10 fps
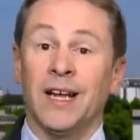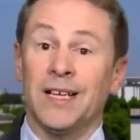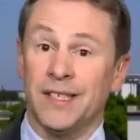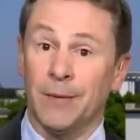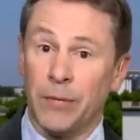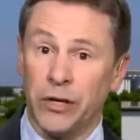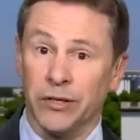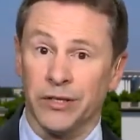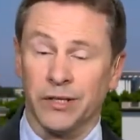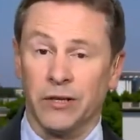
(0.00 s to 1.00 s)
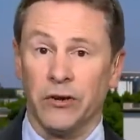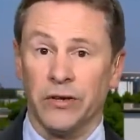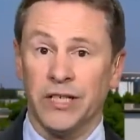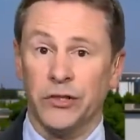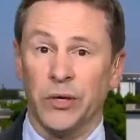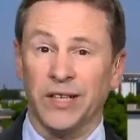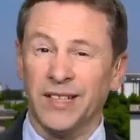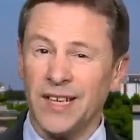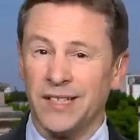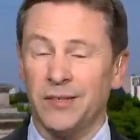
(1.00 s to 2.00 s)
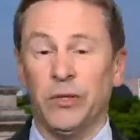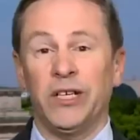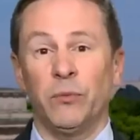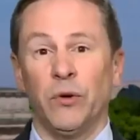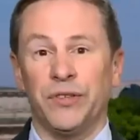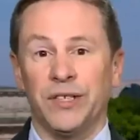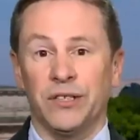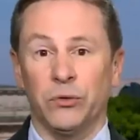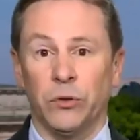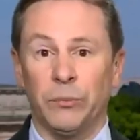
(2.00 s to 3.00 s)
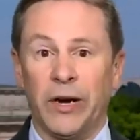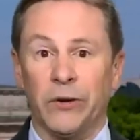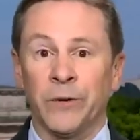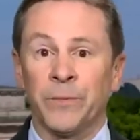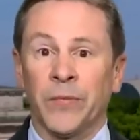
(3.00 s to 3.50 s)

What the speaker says: as the Americans are currently doing. That's really what this is all about.